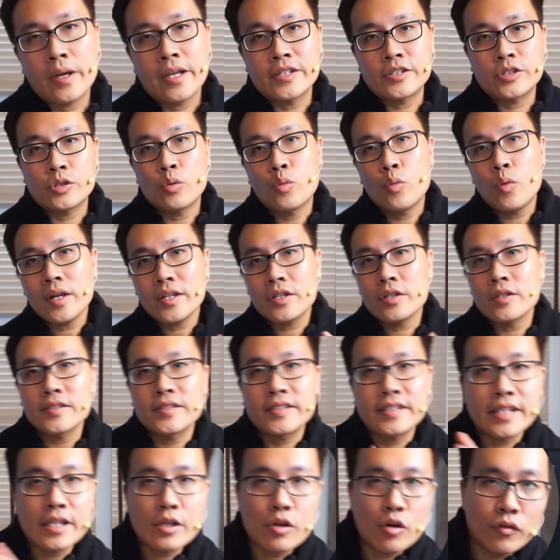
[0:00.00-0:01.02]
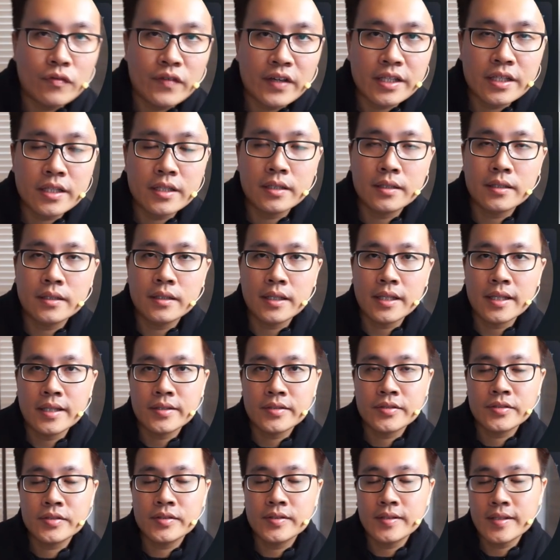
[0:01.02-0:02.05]
Okay, so what you're seeing over here
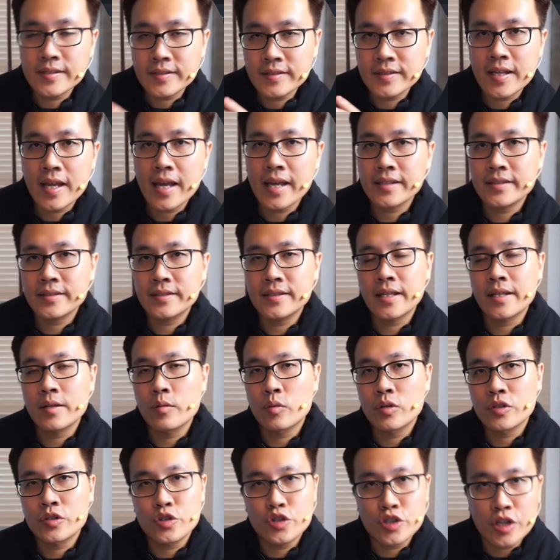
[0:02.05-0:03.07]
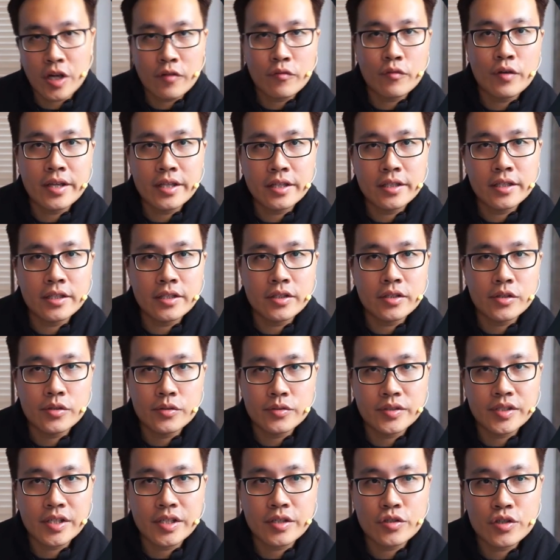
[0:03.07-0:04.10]
is this text that was generated
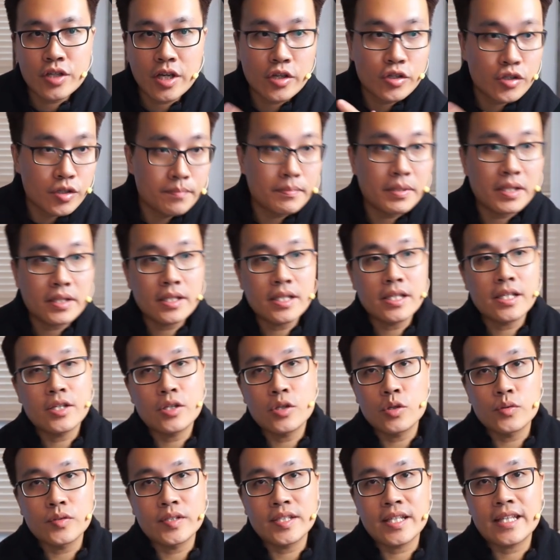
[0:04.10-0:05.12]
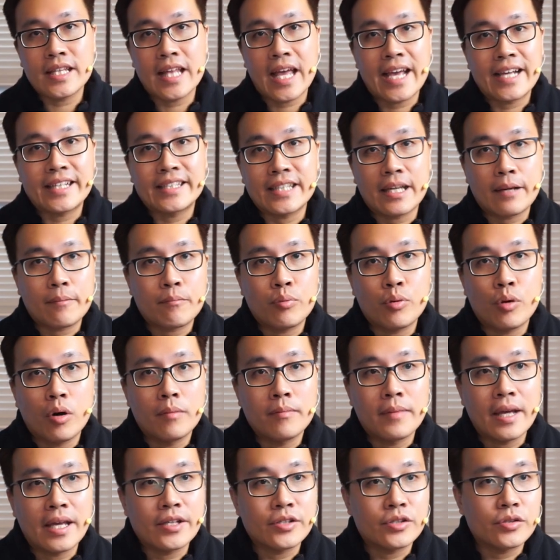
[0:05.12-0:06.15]
using ChatGPT using the exact
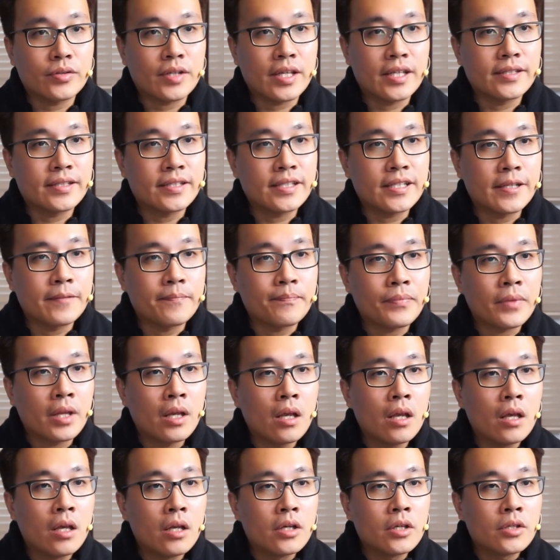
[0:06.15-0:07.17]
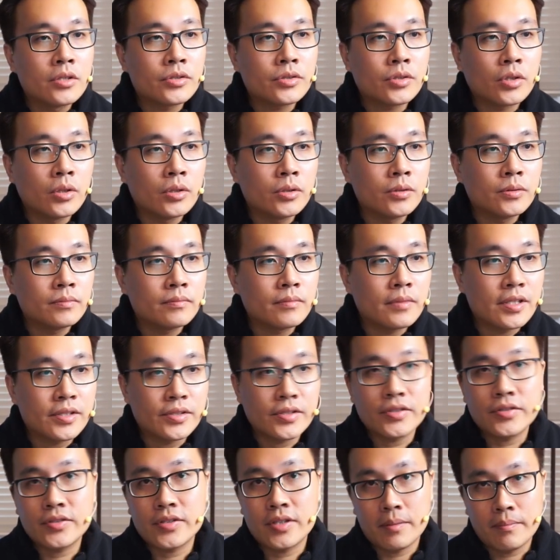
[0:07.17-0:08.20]
prompt as you can see. So
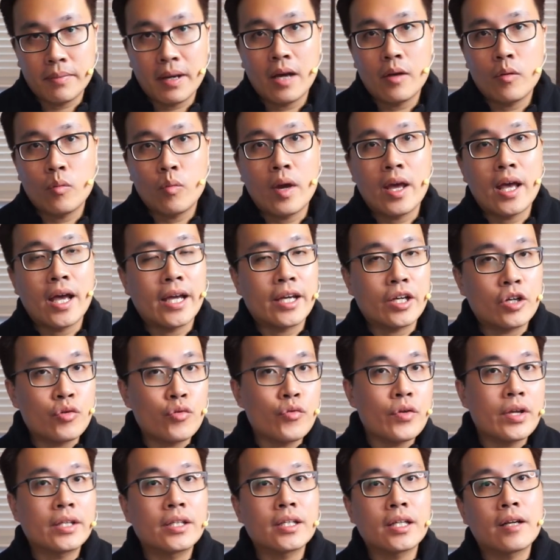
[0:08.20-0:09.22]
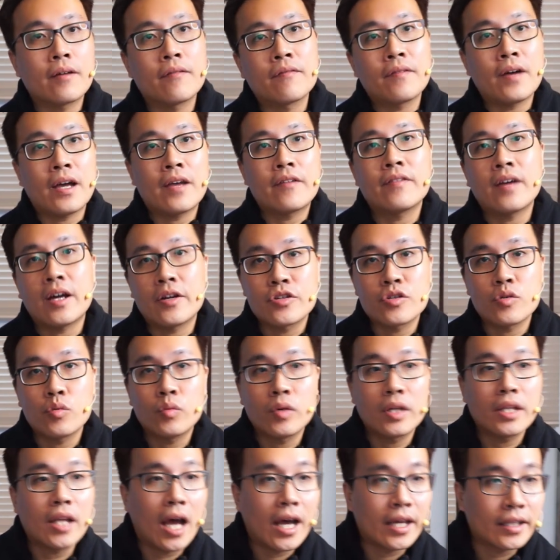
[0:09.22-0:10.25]
this is the part where I created a 500
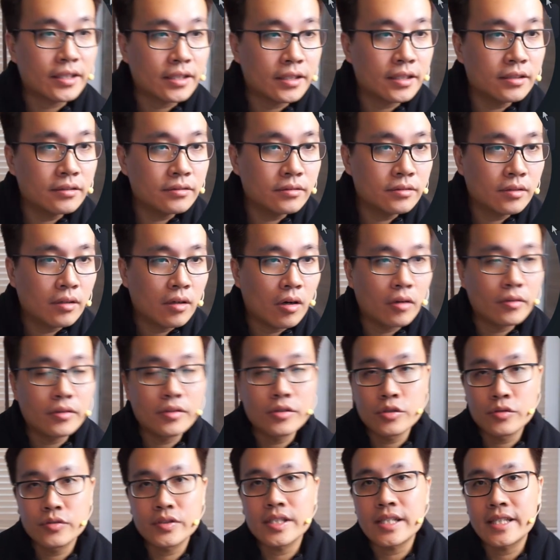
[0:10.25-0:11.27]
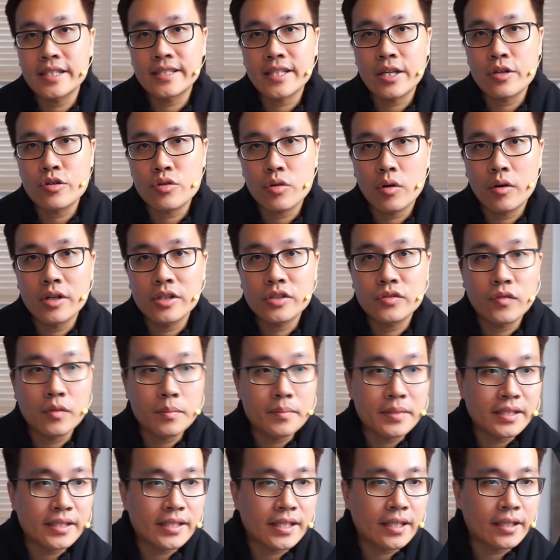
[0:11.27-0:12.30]
word article on using essential oils for
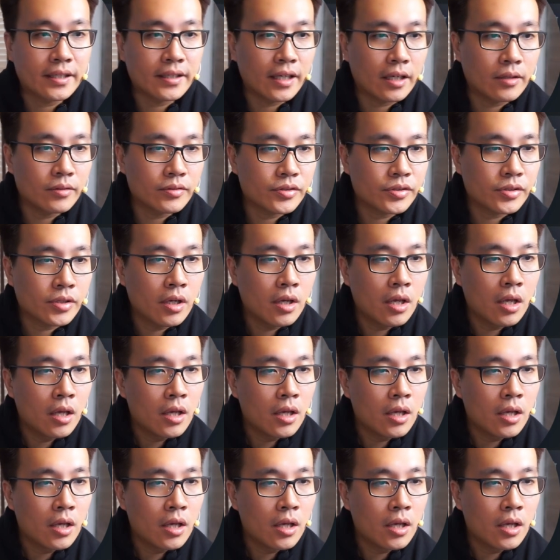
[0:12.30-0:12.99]
busy adults.